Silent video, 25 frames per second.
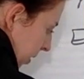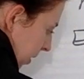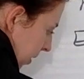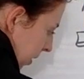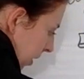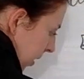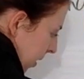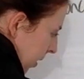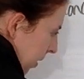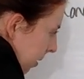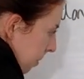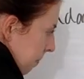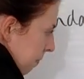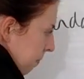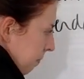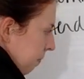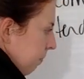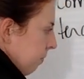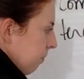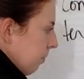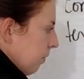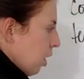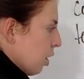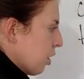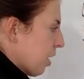
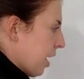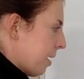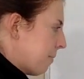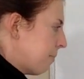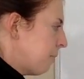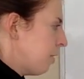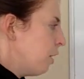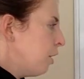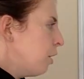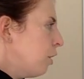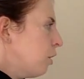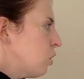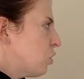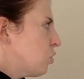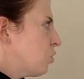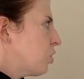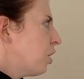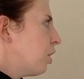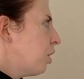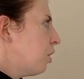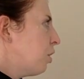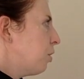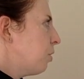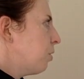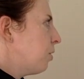Okay,
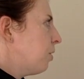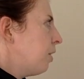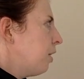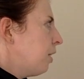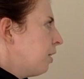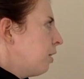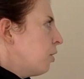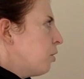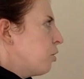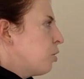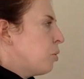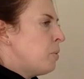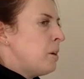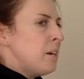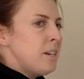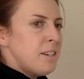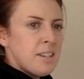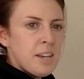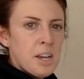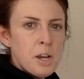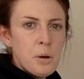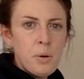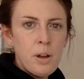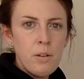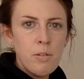so the big
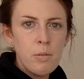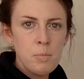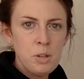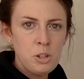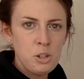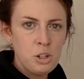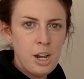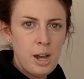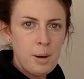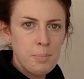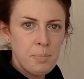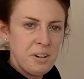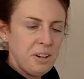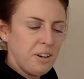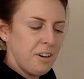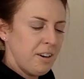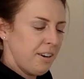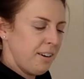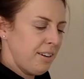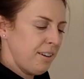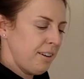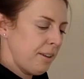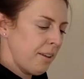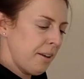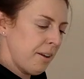takeaway from this
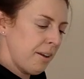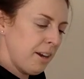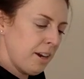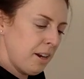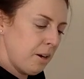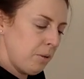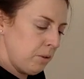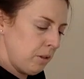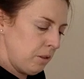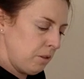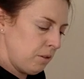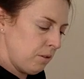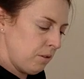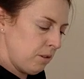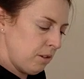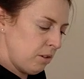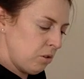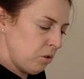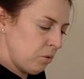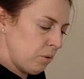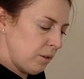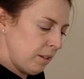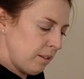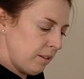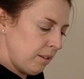chapter, I kind of went through this
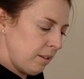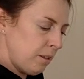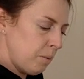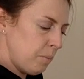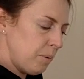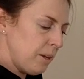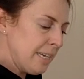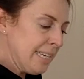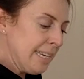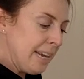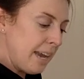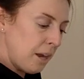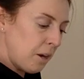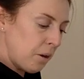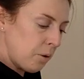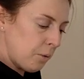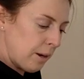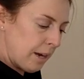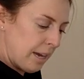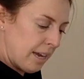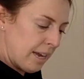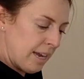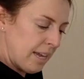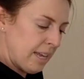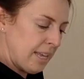quickly. The big
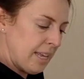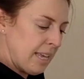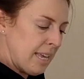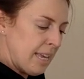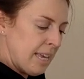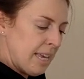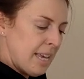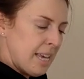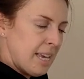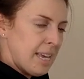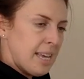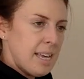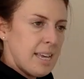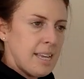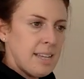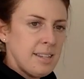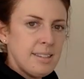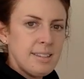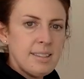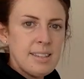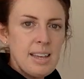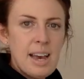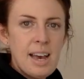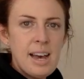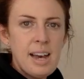takeaway
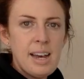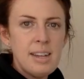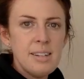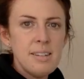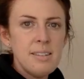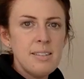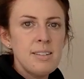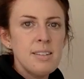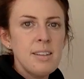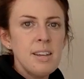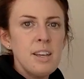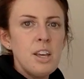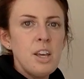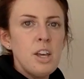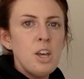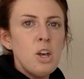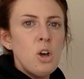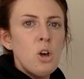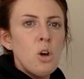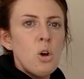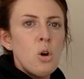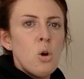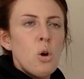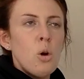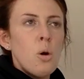is that
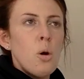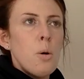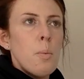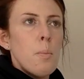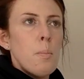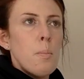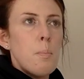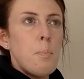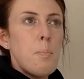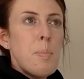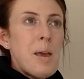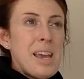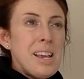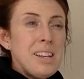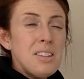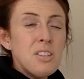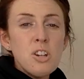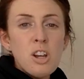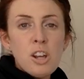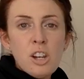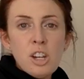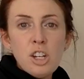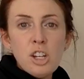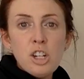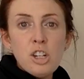based
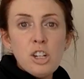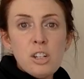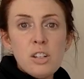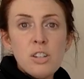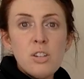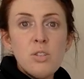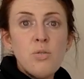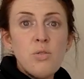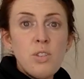on a good's